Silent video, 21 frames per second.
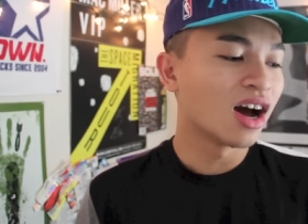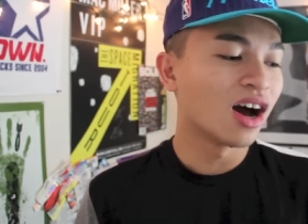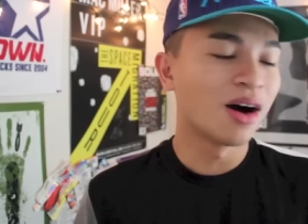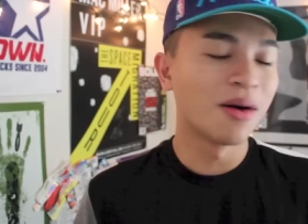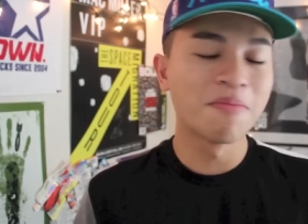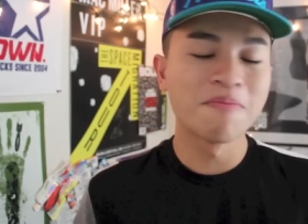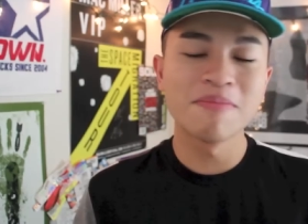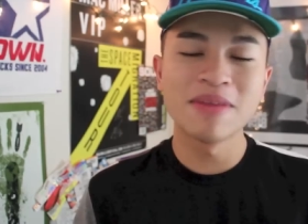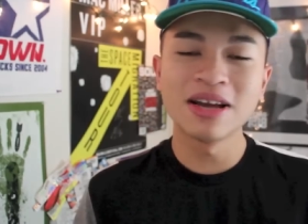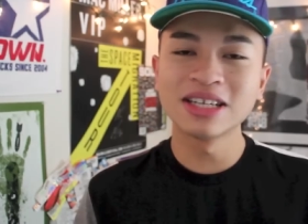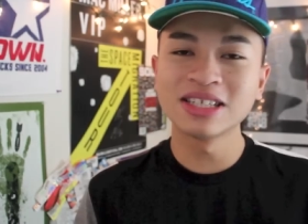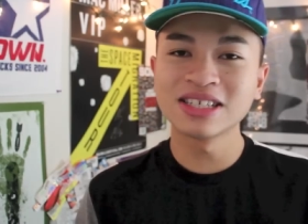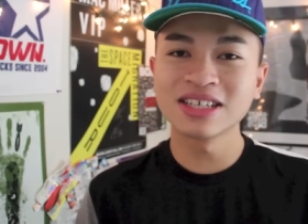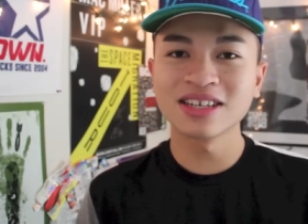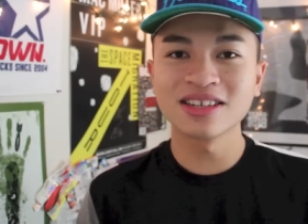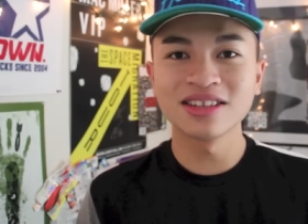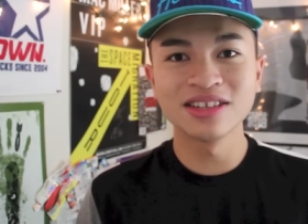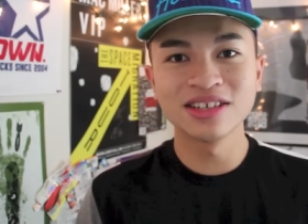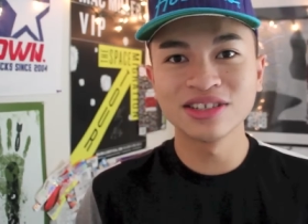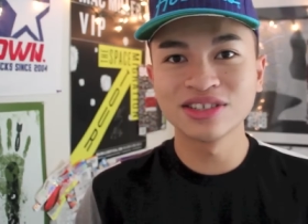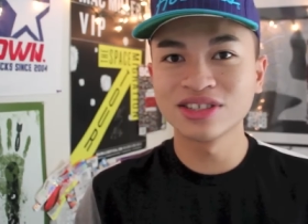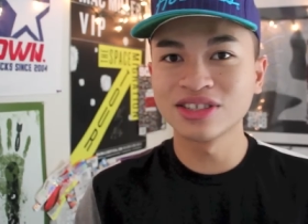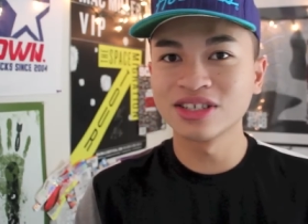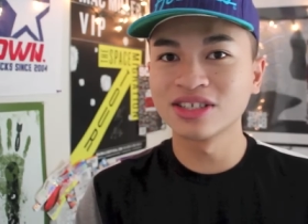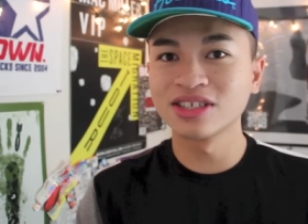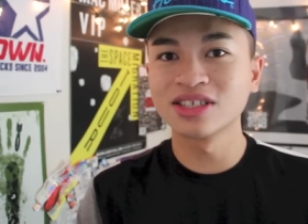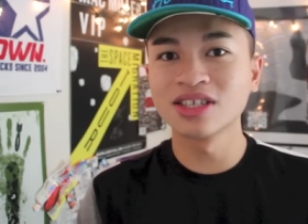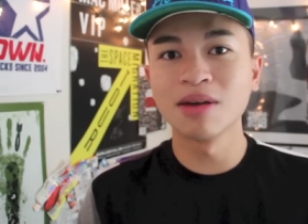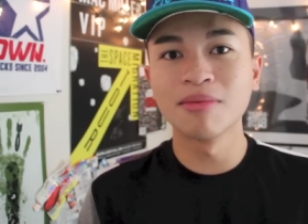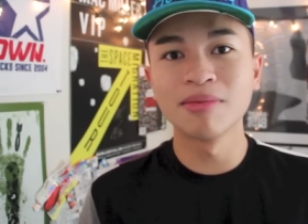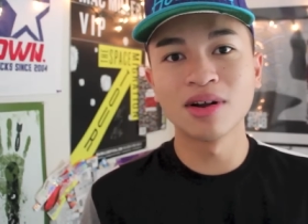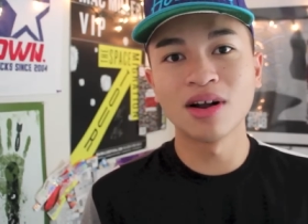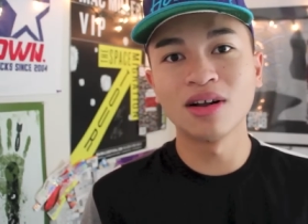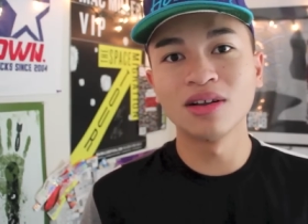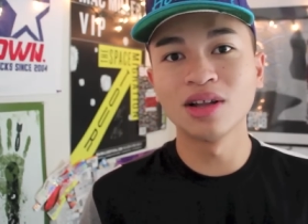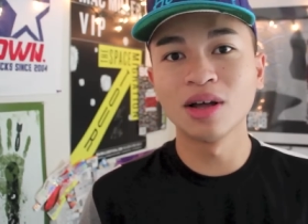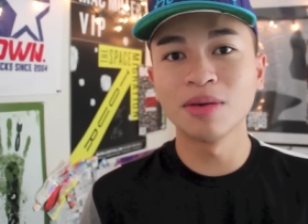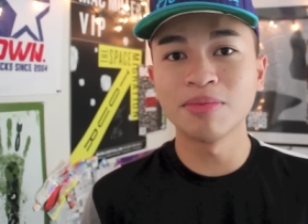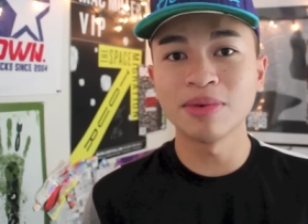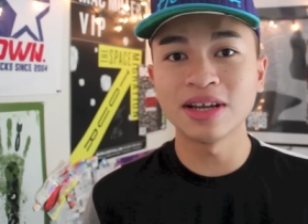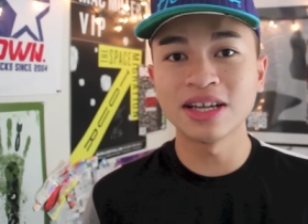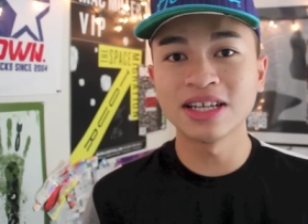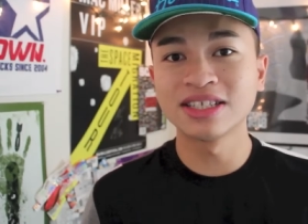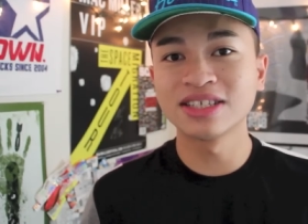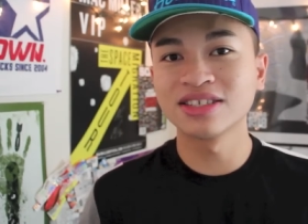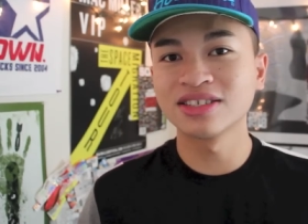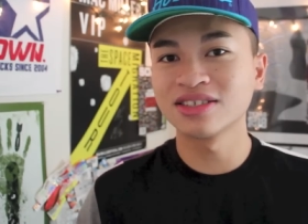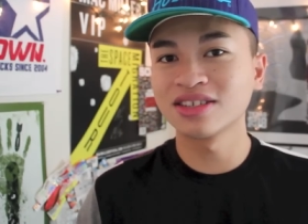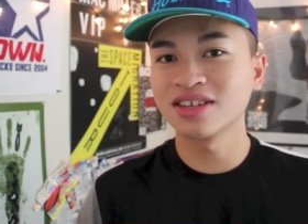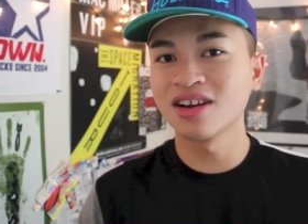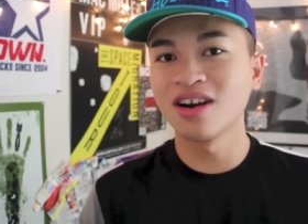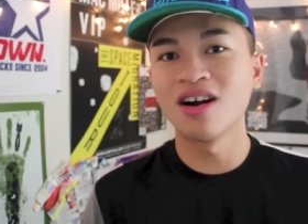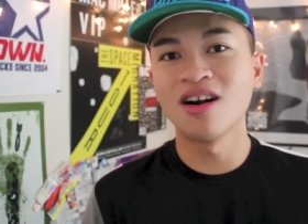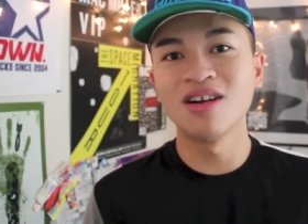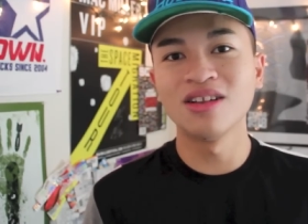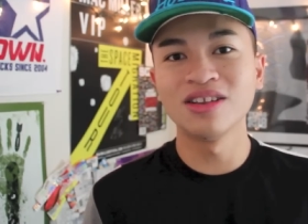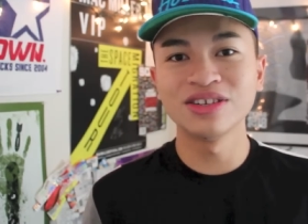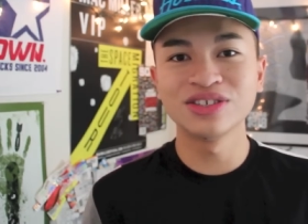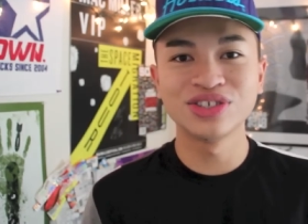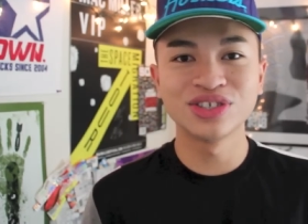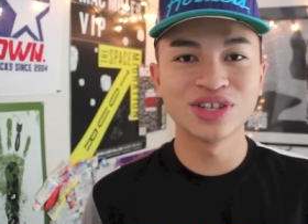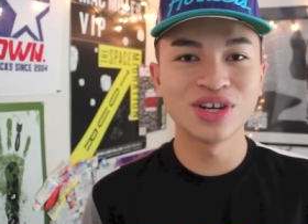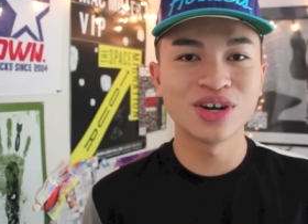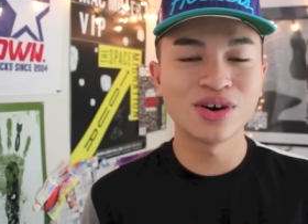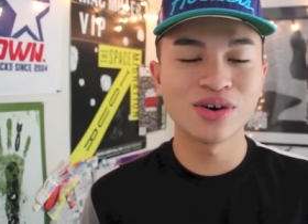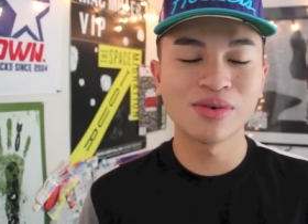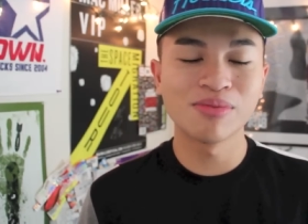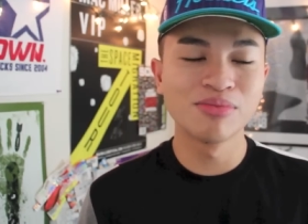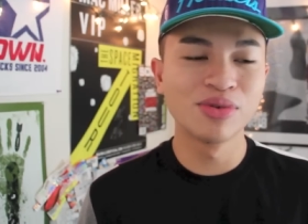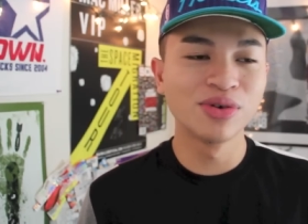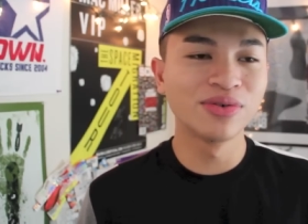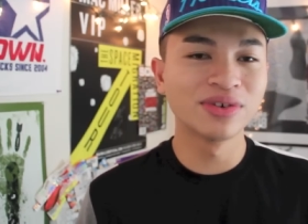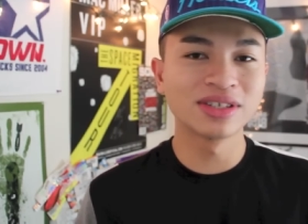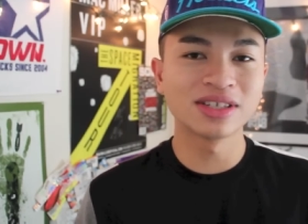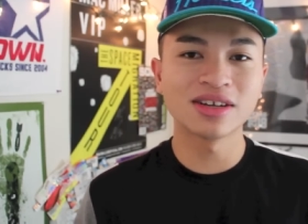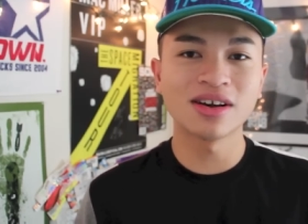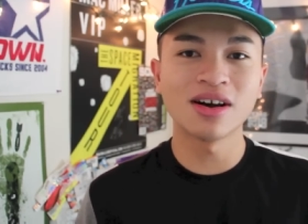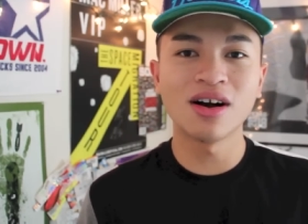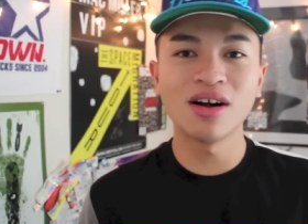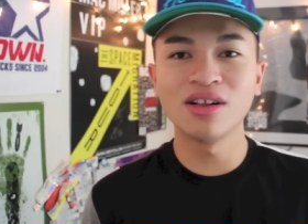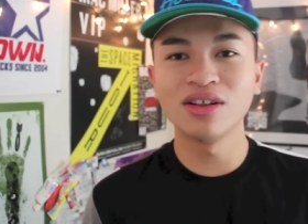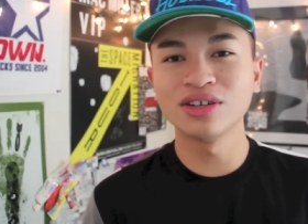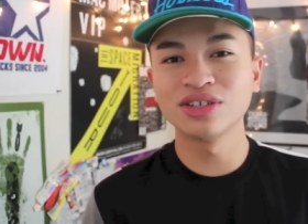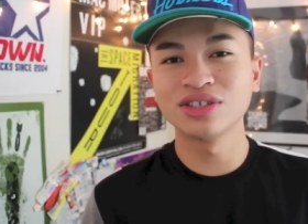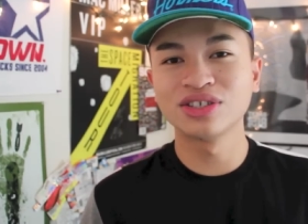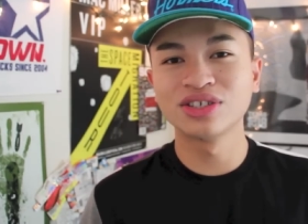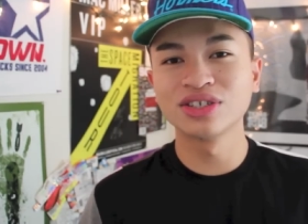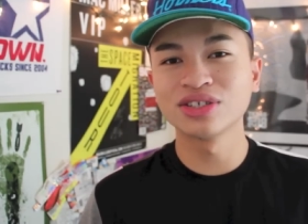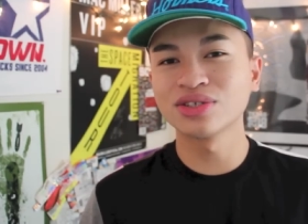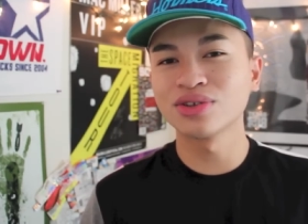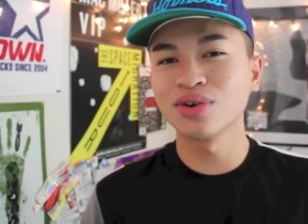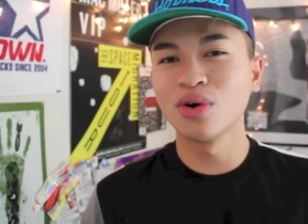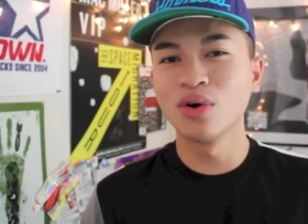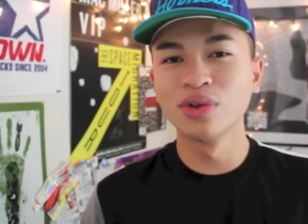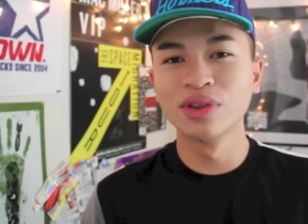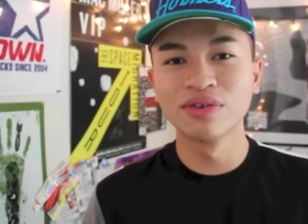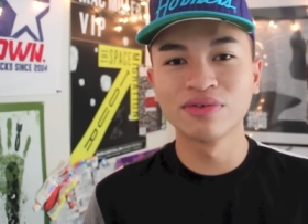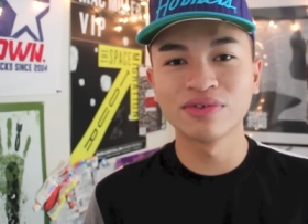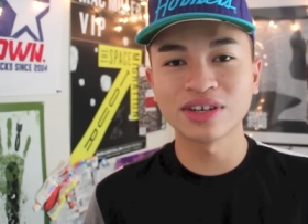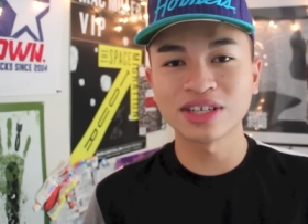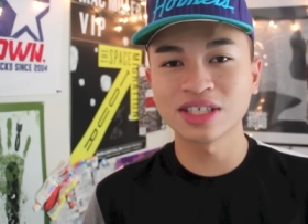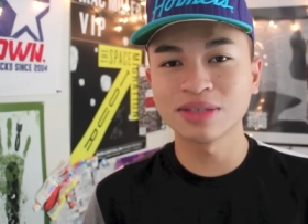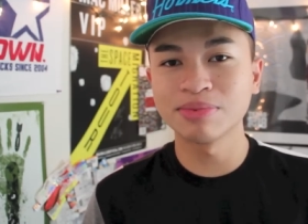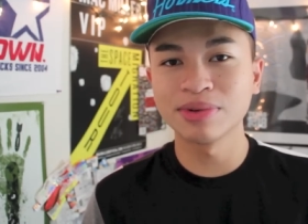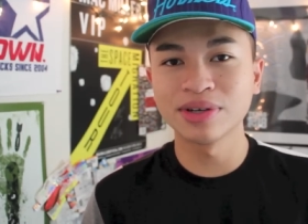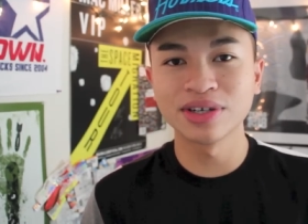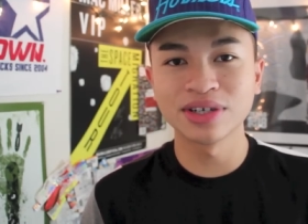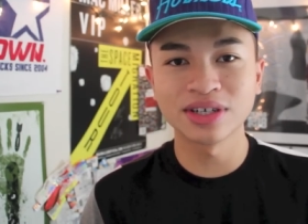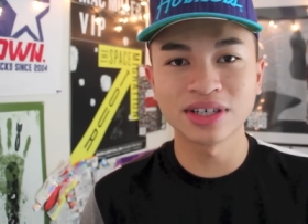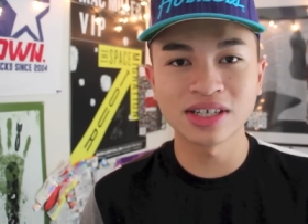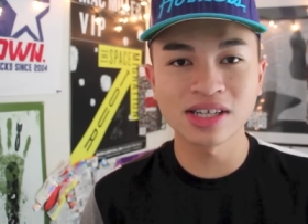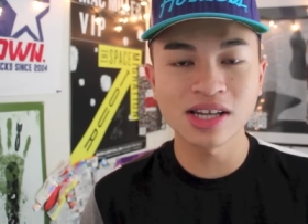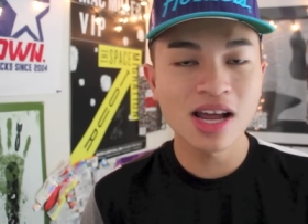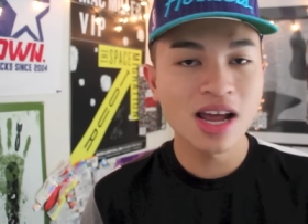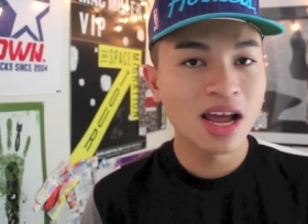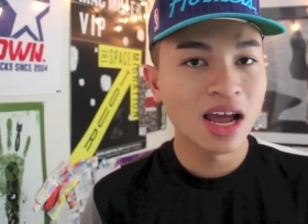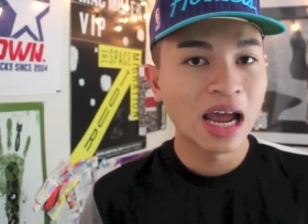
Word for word: Um, basically, to sum it all up, it's college, you know, moving to college, just a whole different experience.